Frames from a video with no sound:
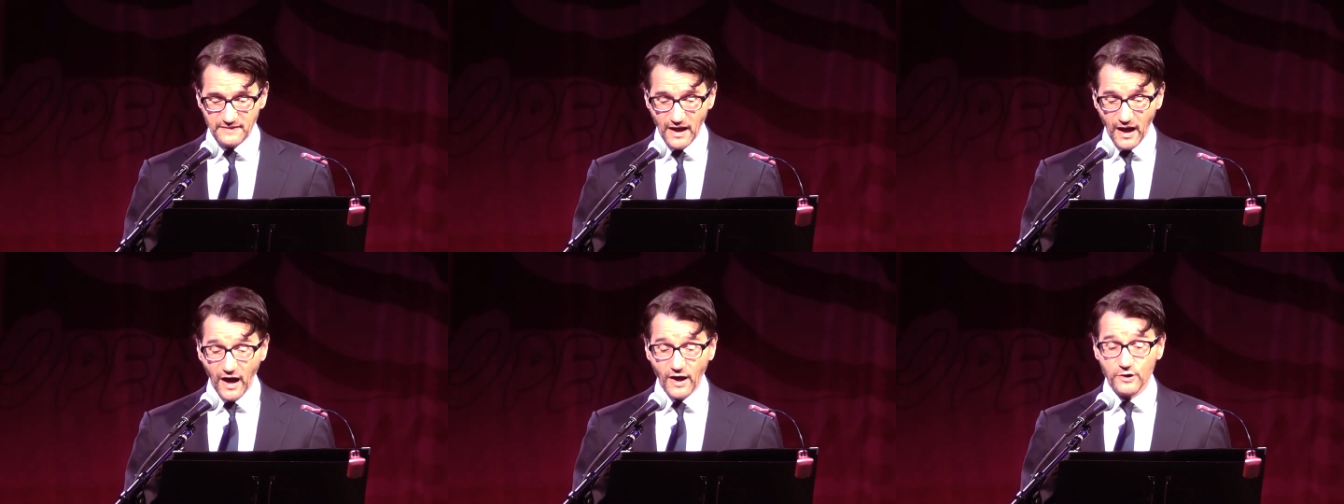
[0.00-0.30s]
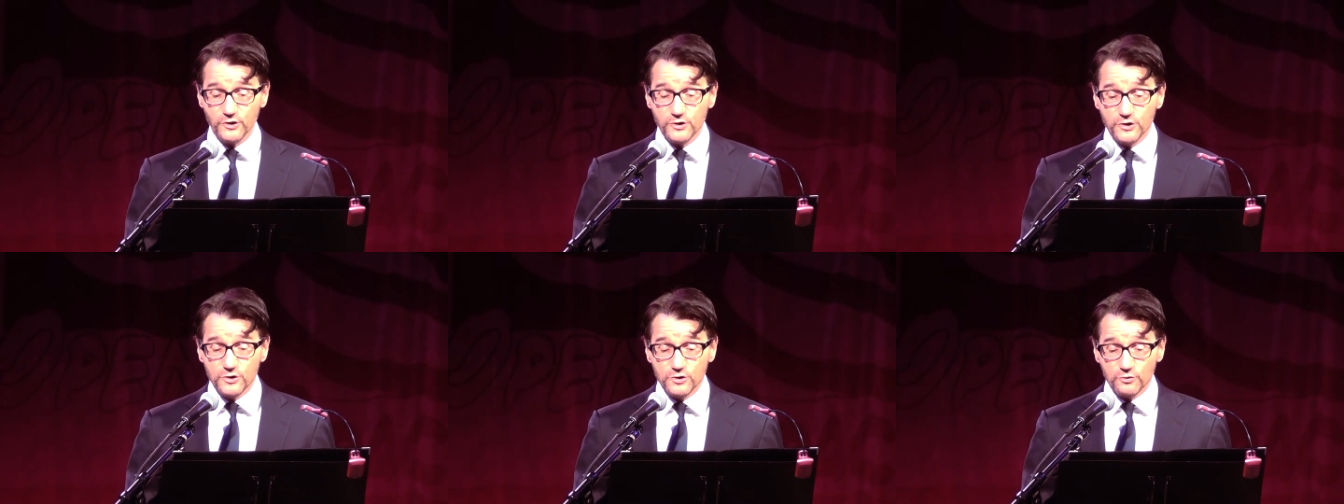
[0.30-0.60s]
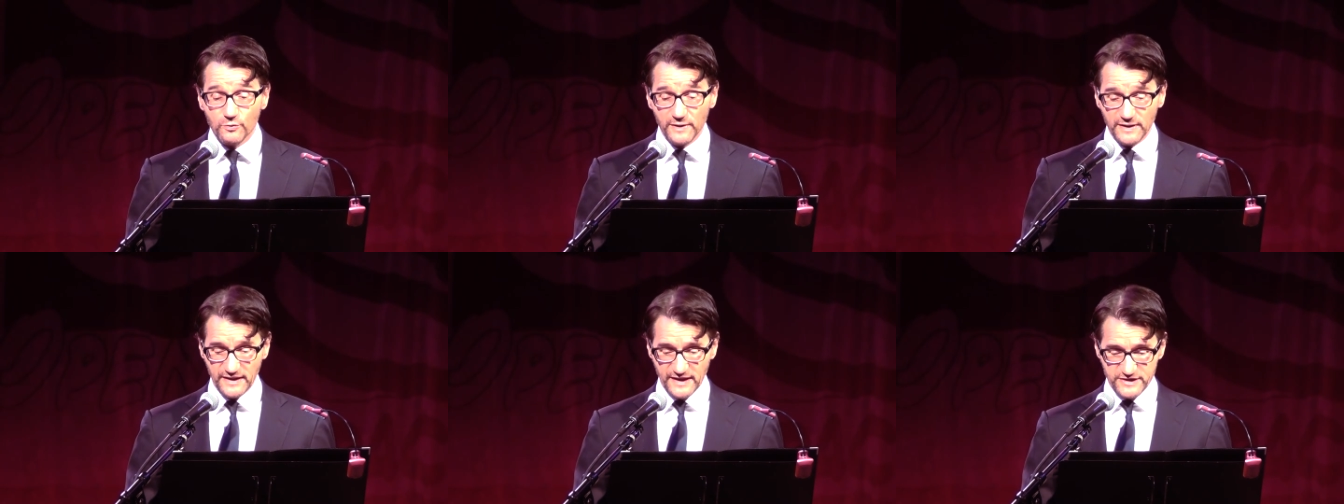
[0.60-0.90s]
A new
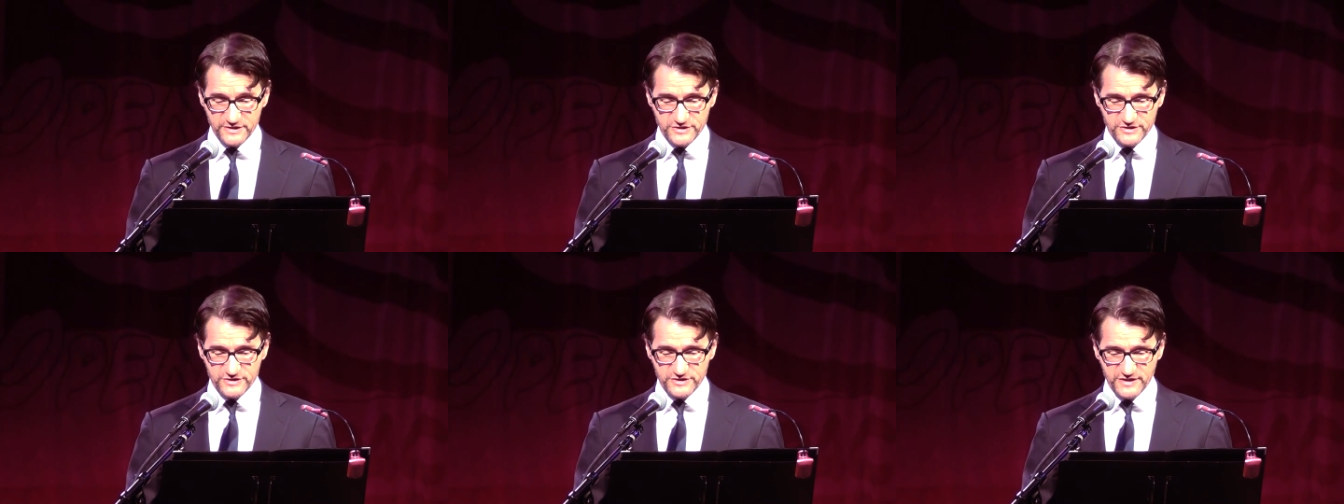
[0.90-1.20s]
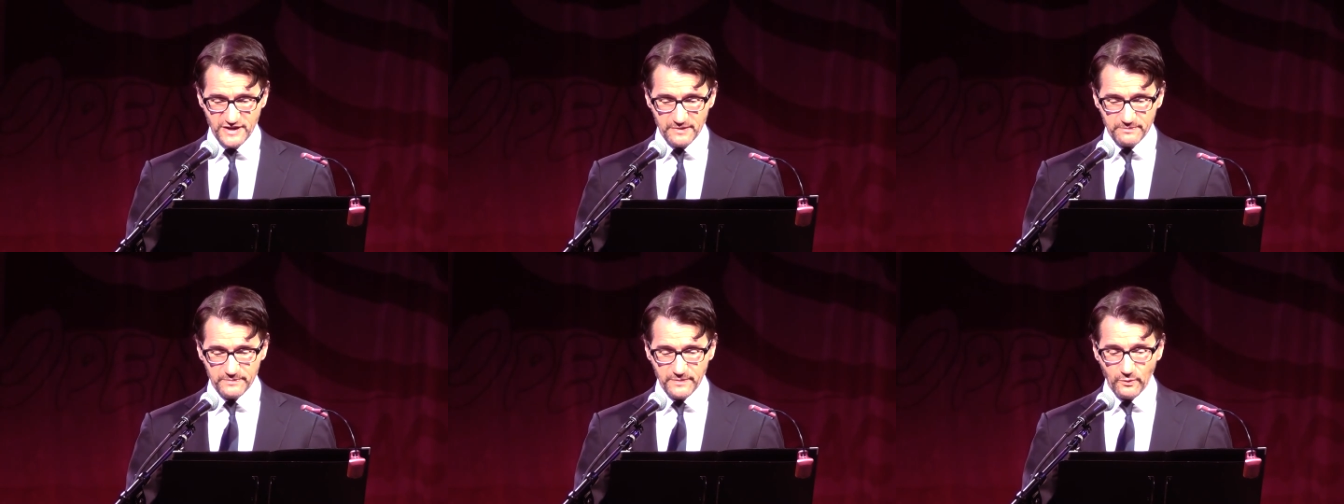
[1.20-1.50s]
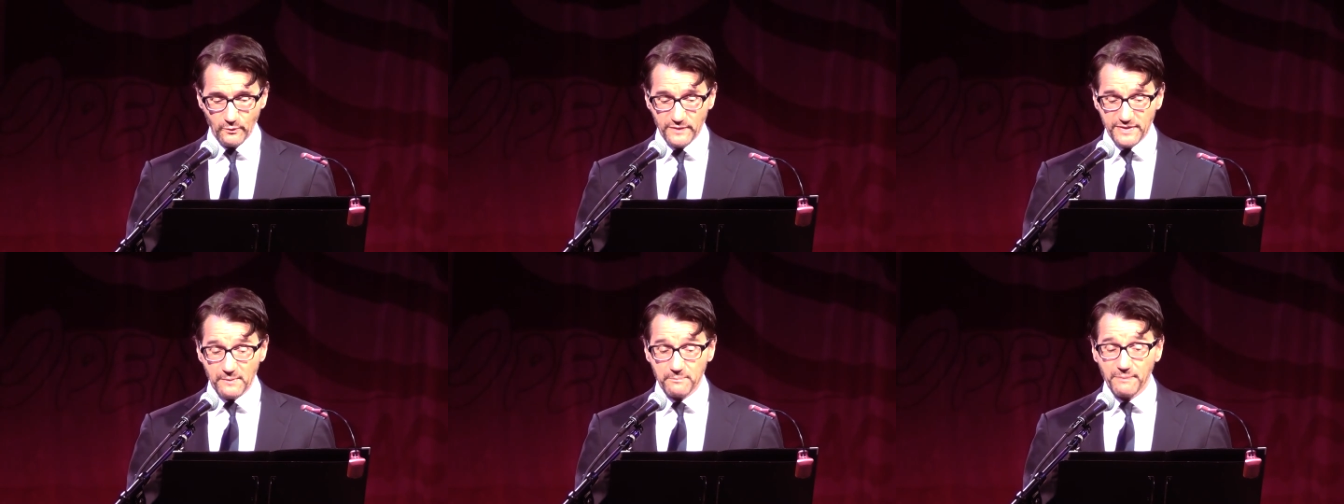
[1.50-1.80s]

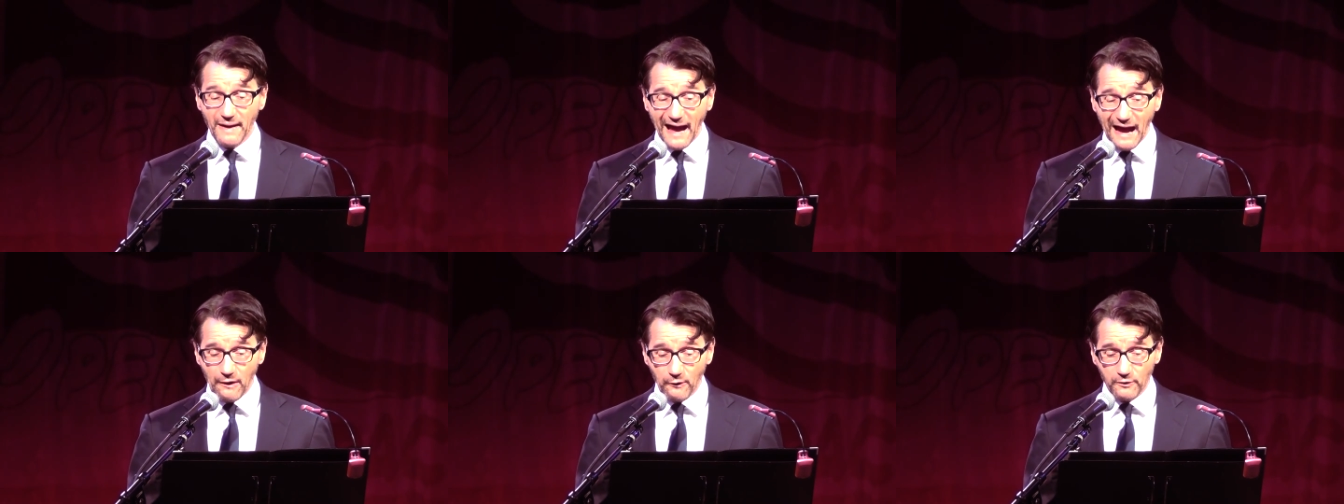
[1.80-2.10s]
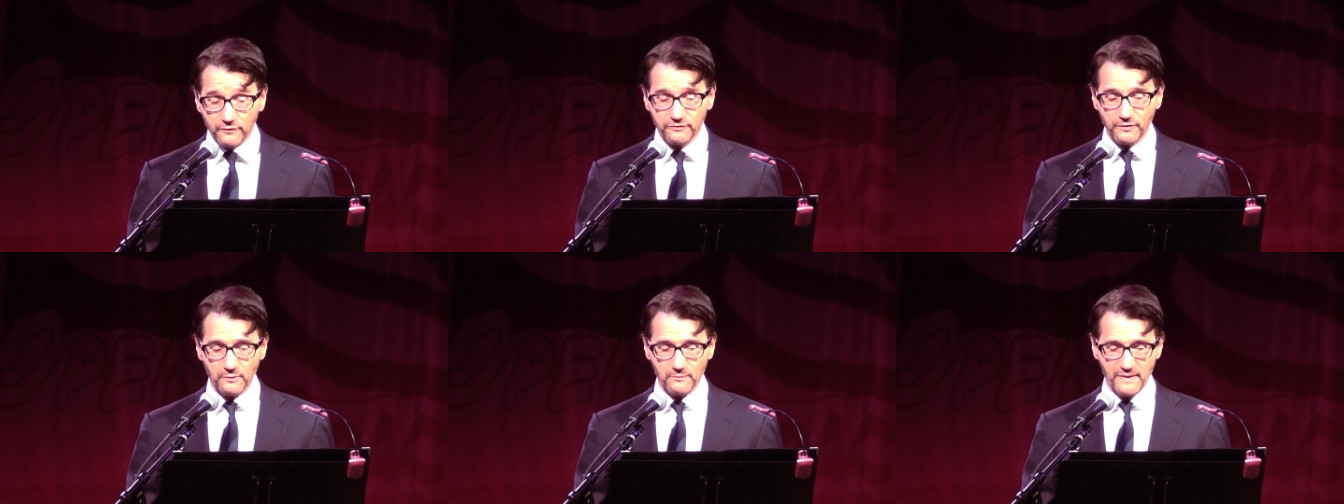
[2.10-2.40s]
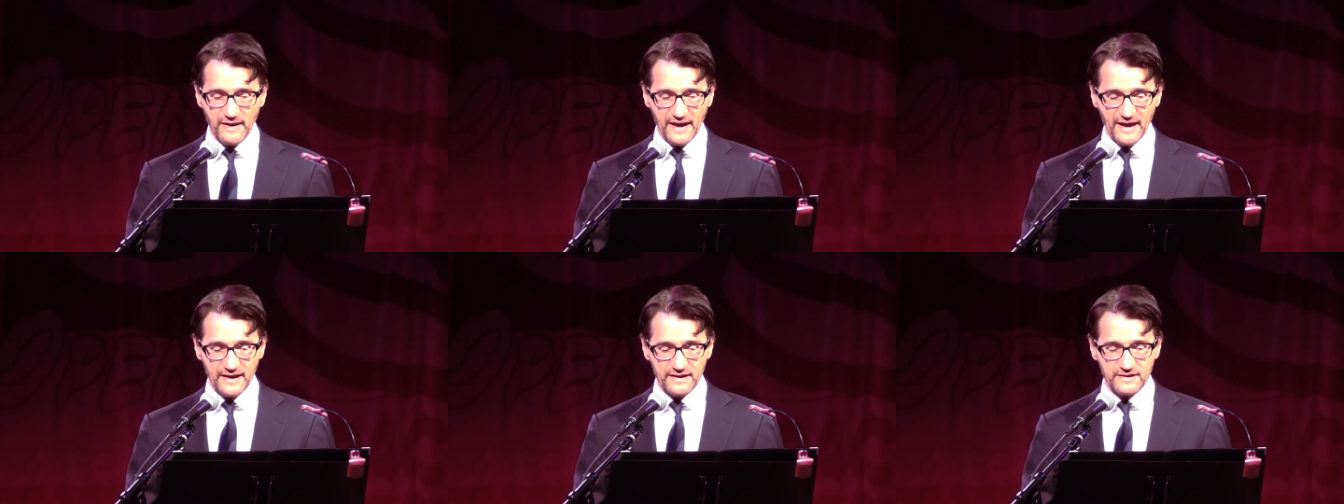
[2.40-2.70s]
relationship with a powerful
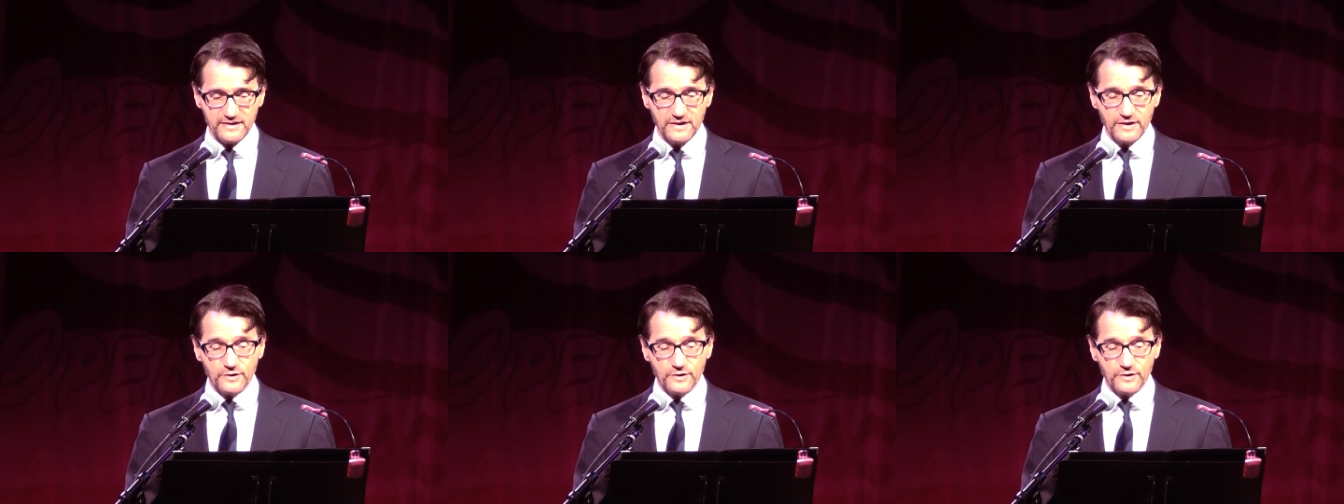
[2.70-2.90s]
man